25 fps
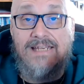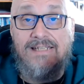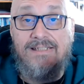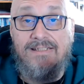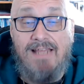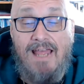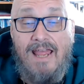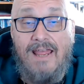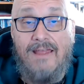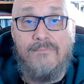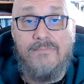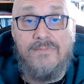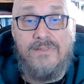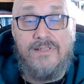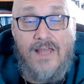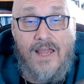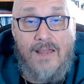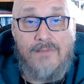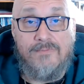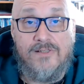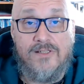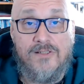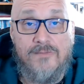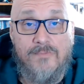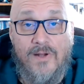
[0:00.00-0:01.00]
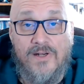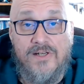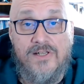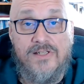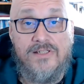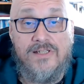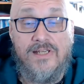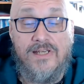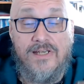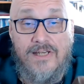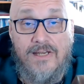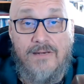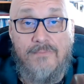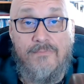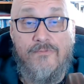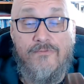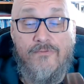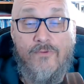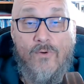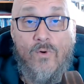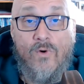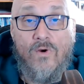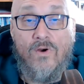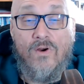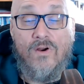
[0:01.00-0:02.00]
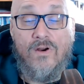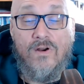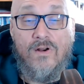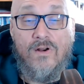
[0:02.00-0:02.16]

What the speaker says: 10 times as much as it did before.